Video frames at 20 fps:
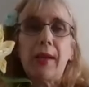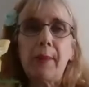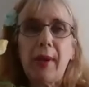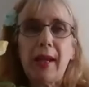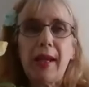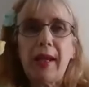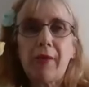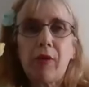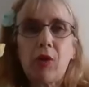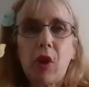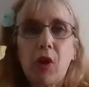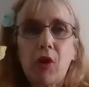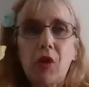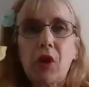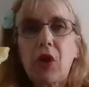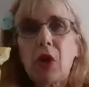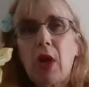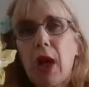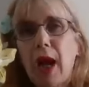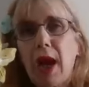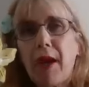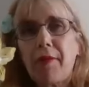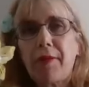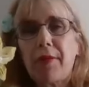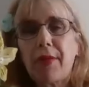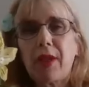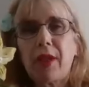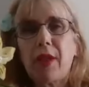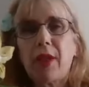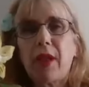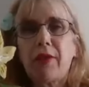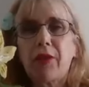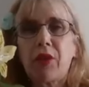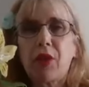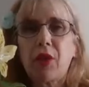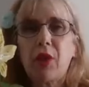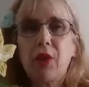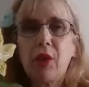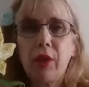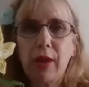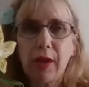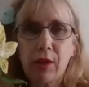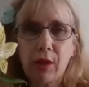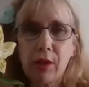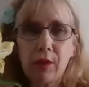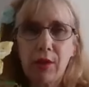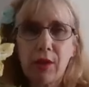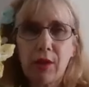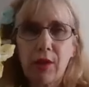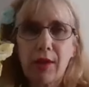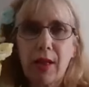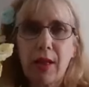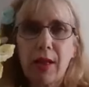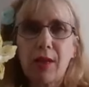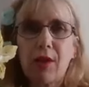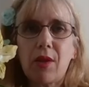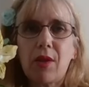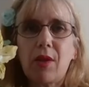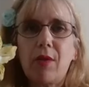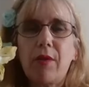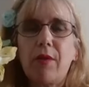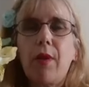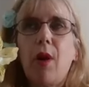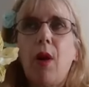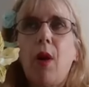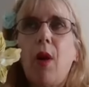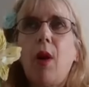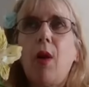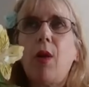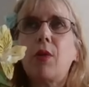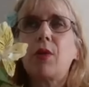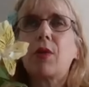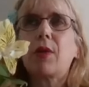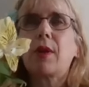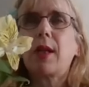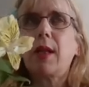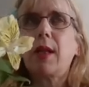they may have gone to Africa. I've certainly got a sense of hot